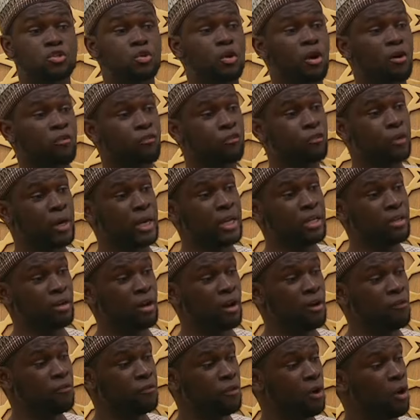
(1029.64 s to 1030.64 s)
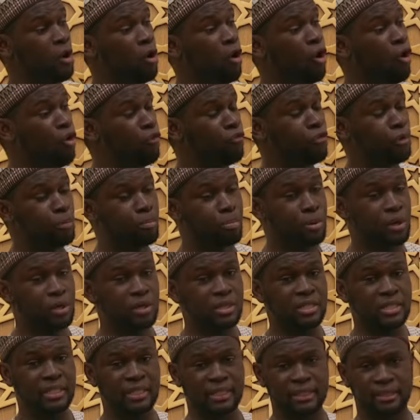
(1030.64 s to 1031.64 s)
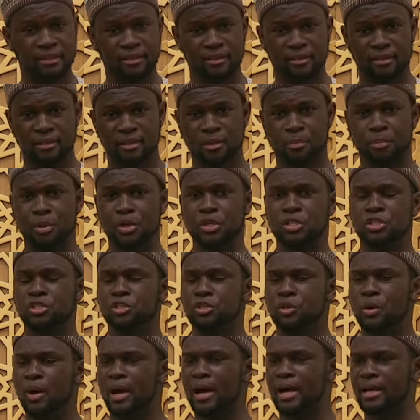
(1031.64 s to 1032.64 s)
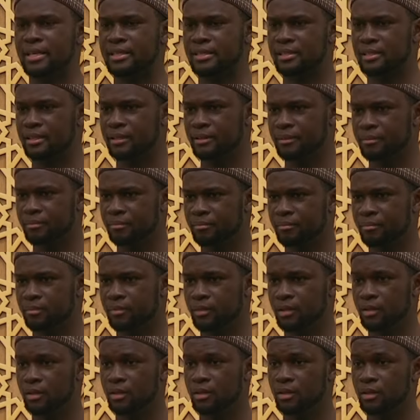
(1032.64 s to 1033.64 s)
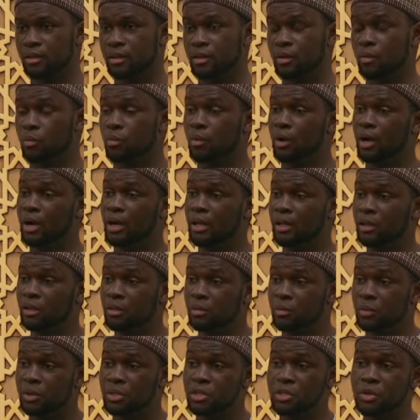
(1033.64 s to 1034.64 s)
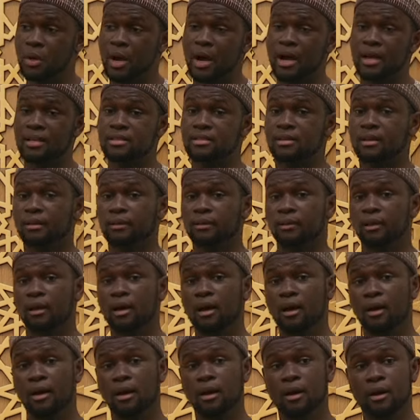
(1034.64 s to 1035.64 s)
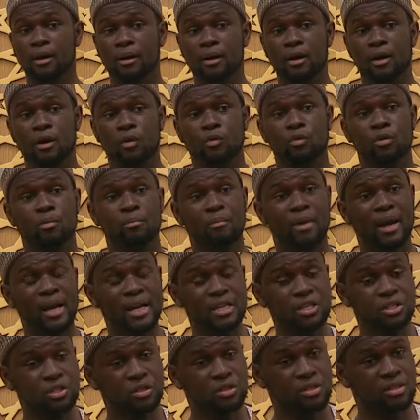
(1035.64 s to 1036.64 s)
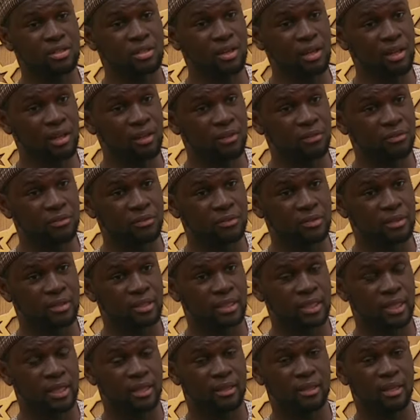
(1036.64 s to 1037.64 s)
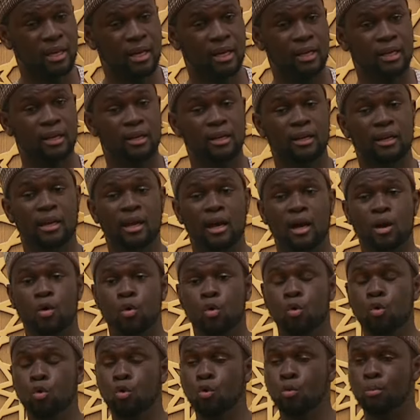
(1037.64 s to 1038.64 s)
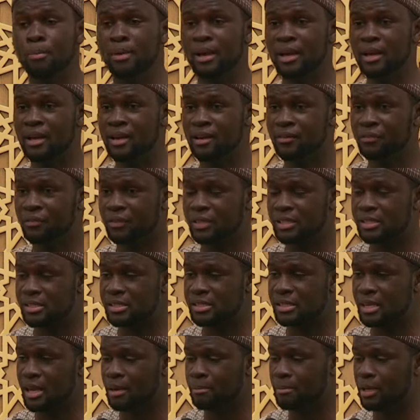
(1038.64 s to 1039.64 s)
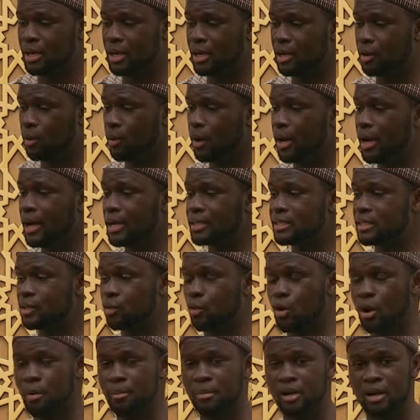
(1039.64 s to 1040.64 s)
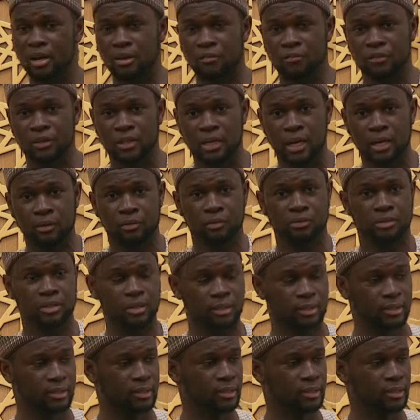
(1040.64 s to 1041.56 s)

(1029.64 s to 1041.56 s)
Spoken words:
you're afraid of overburdening the person you're asking. Well, when you ask Allah, remind yourself that lahu ma fis samawati wa ma fil ard.